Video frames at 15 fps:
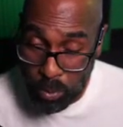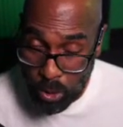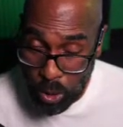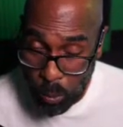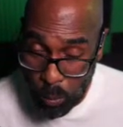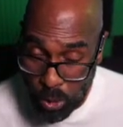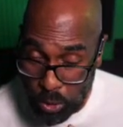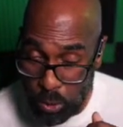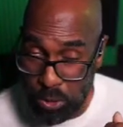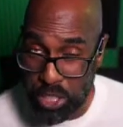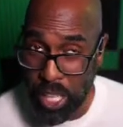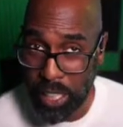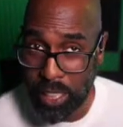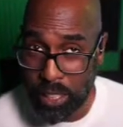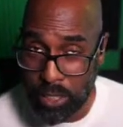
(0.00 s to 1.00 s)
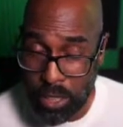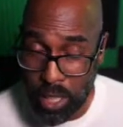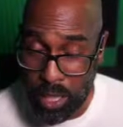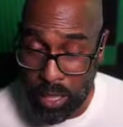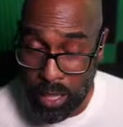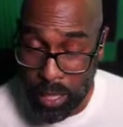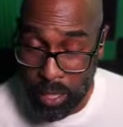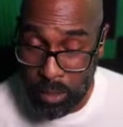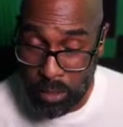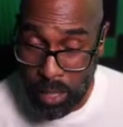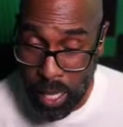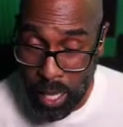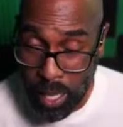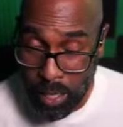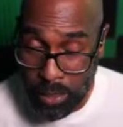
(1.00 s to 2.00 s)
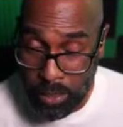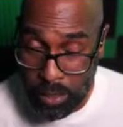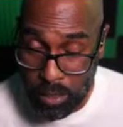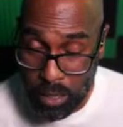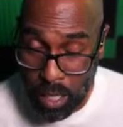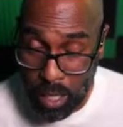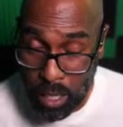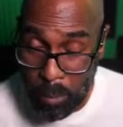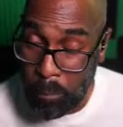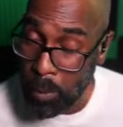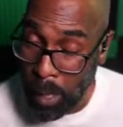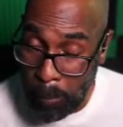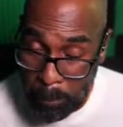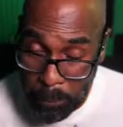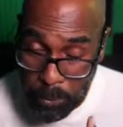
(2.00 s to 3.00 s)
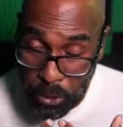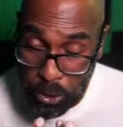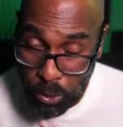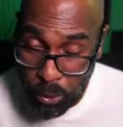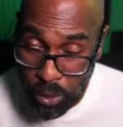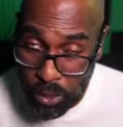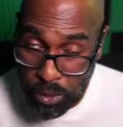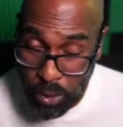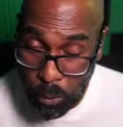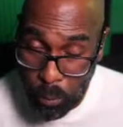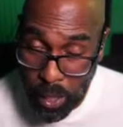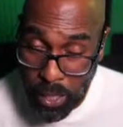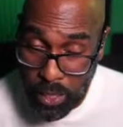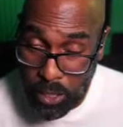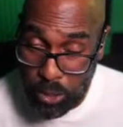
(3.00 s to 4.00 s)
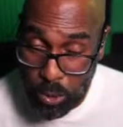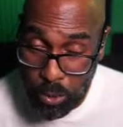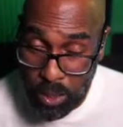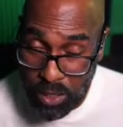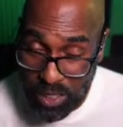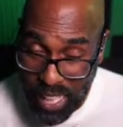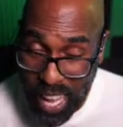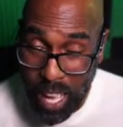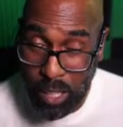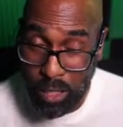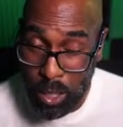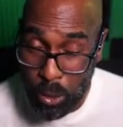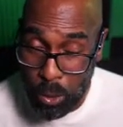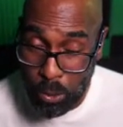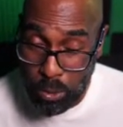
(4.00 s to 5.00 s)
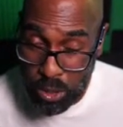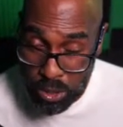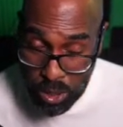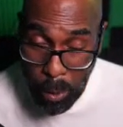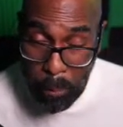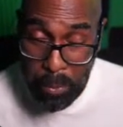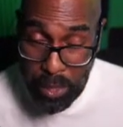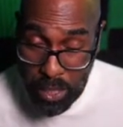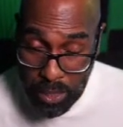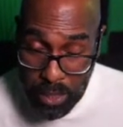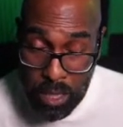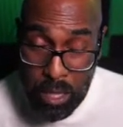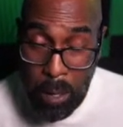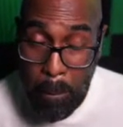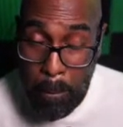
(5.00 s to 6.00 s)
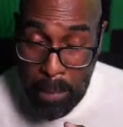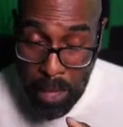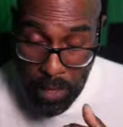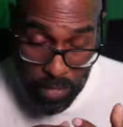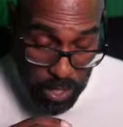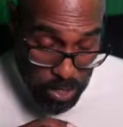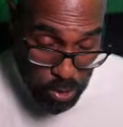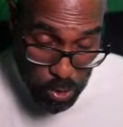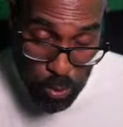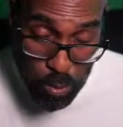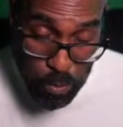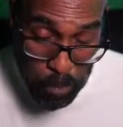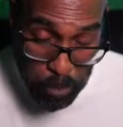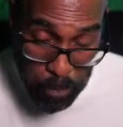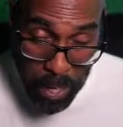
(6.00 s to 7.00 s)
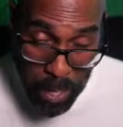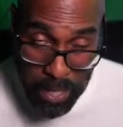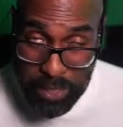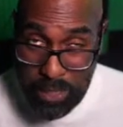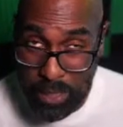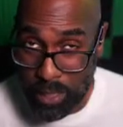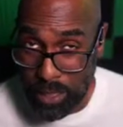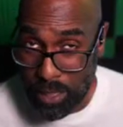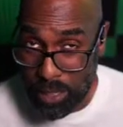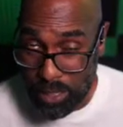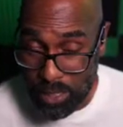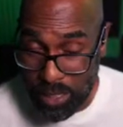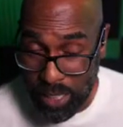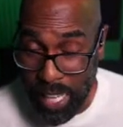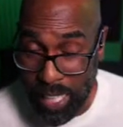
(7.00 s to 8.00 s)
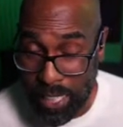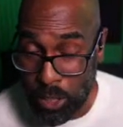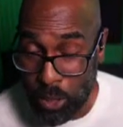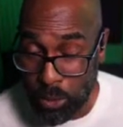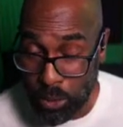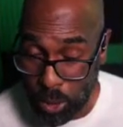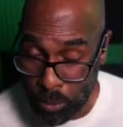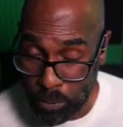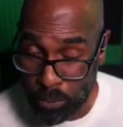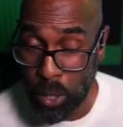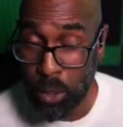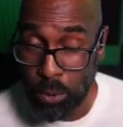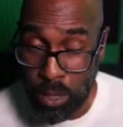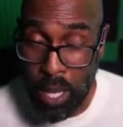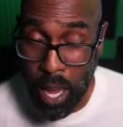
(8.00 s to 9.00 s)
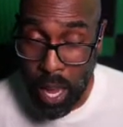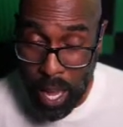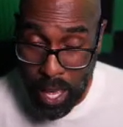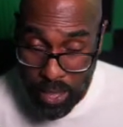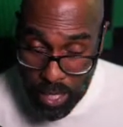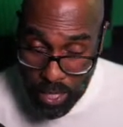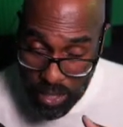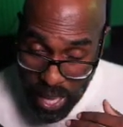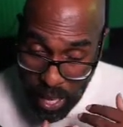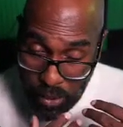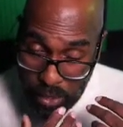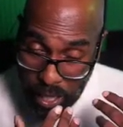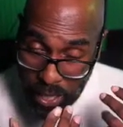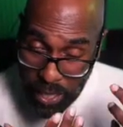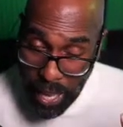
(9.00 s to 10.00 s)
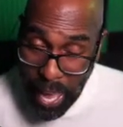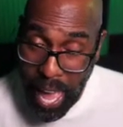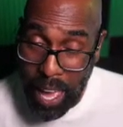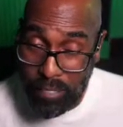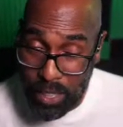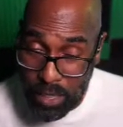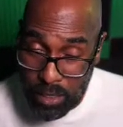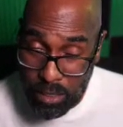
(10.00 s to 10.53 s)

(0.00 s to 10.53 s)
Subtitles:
So once you check into the airline, I'm pretty sure there's a way that you can download something, and then you basically scan it on your phone, and then now they have it.